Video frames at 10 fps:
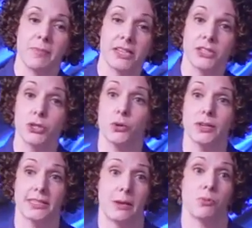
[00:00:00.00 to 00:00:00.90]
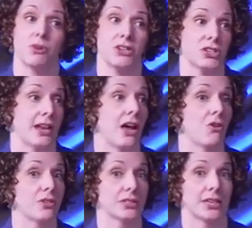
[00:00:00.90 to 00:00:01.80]
mandatory separation
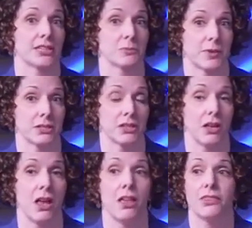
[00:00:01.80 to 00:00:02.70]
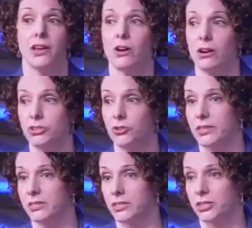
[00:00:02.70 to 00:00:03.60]
health assessment that all
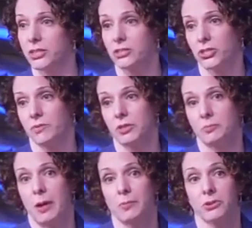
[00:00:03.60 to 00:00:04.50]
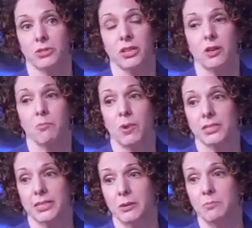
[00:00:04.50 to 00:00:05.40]
transitioning service members
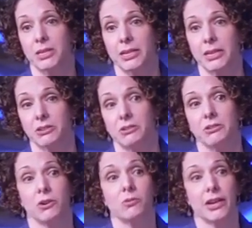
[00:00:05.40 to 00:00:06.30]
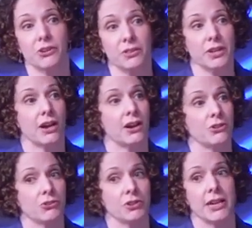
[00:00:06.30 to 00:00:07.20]
must complete no later than
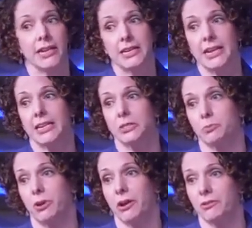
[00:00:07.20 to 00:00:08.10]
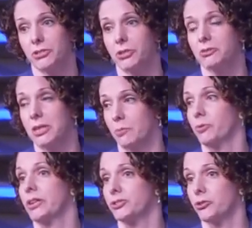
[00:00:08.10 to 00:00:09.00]
180 days prior to
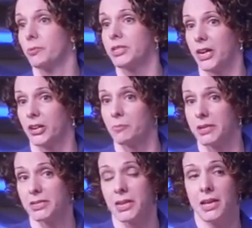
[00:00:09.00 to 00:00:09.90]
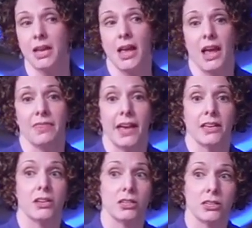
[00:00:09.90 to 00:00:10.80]
separation or retirement. And
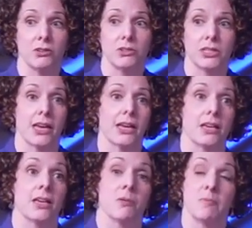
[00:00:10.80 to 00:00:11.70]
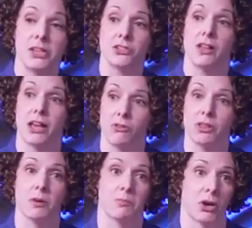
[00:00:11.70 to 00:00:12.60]
that includes a mental
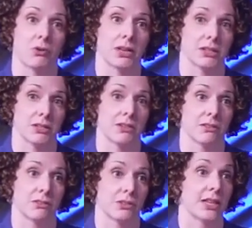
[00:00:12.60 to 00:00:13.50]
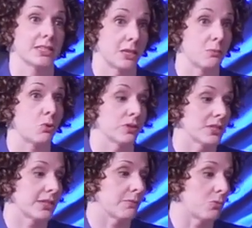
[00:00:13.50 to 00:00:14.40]
health component. So that's an
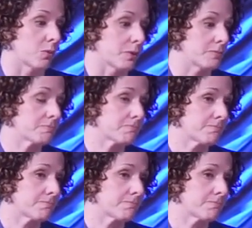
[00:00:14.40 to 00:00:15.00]
important step forward.